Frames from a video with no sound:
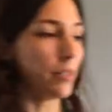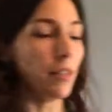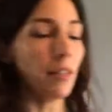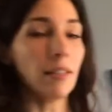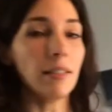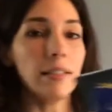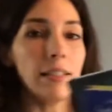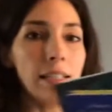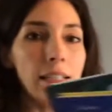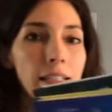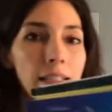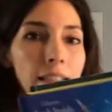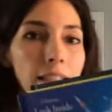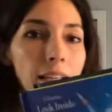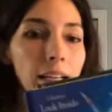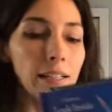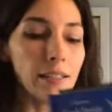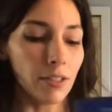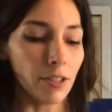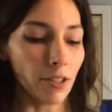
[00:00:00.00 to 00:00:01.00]
to the See
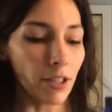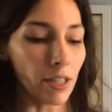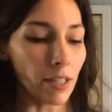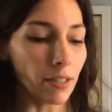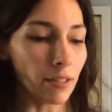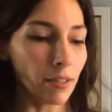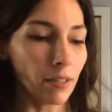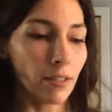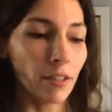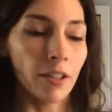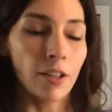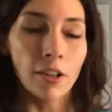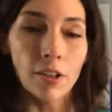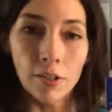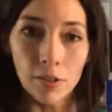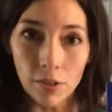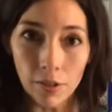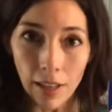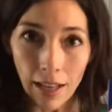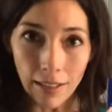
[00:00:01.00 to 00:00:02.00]
Inside series.
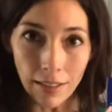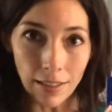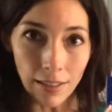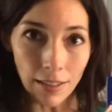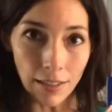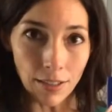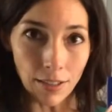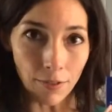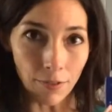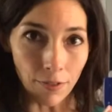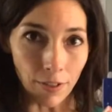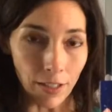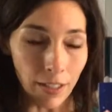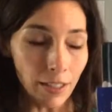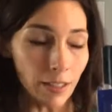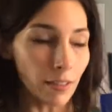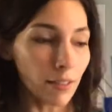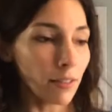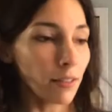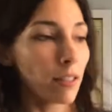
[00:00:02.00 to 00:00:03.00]
So that's the
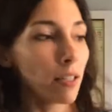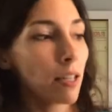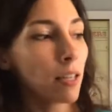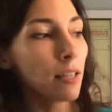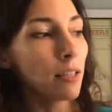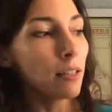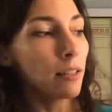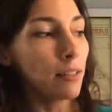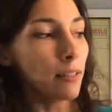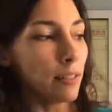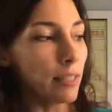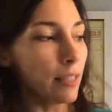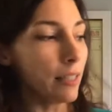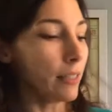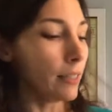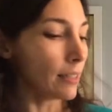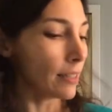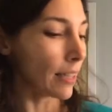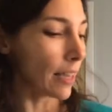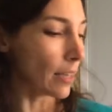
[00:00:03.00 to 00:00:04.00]
difference. See
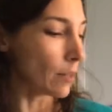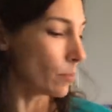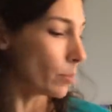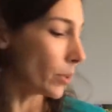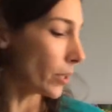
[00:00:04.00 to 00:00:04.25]
Inside